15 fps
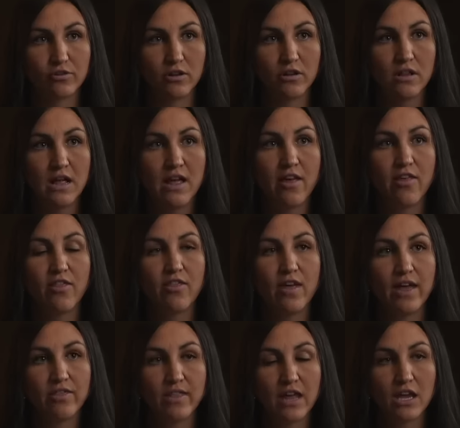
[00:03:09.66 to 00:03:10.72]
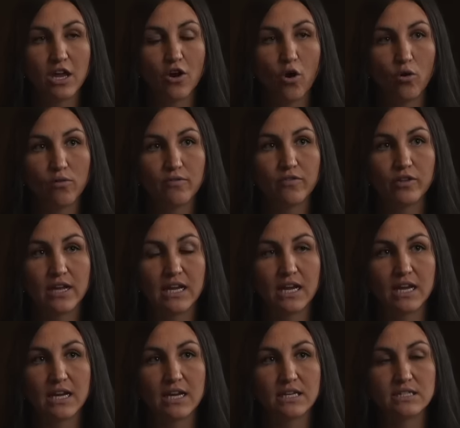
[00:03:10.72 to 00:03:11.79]
And so, in order to make sense of
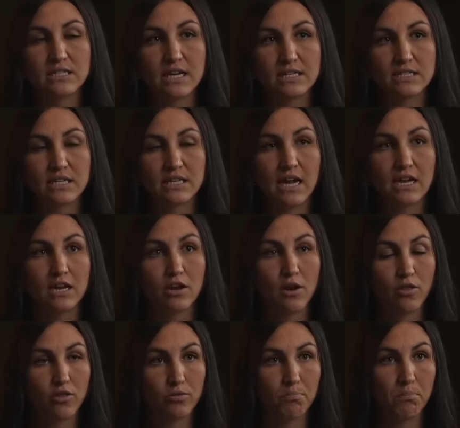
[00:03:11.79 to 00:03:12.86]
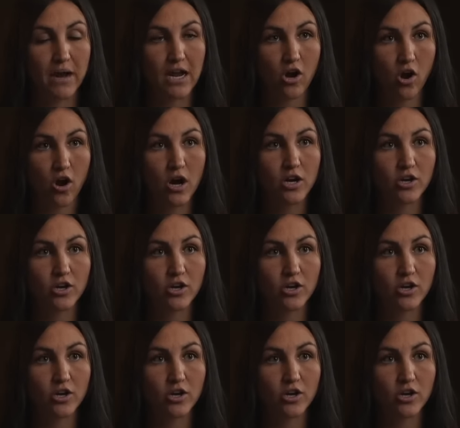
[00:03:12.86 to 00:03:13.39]
how the federal government is going about